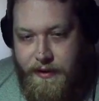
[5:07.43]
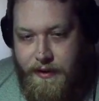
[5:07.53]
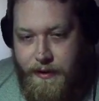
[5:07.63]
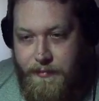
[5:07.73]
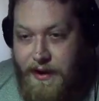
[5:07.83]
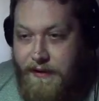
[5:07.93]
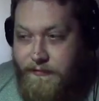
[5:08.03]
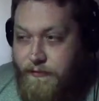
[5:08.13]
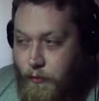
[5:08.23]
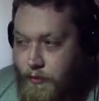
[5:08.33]
I
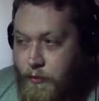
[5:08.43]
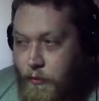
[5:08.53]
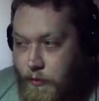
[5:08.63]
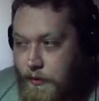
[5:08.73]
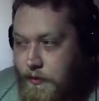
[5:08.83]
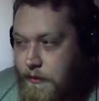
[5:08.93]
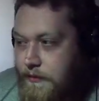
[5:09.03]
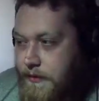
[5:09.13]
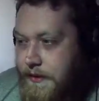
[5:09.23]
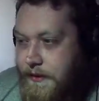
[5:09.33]
forgore
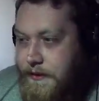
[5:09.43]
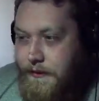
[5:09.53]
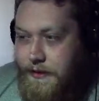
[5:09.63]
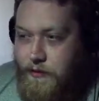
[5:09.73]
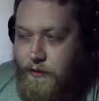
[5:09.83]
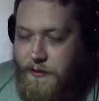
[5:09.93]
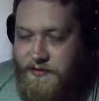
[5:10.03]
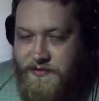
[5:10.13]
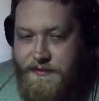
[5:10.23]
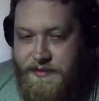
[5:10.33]
that I had already normal
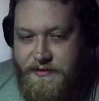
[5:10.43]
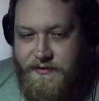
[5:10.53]
summoned,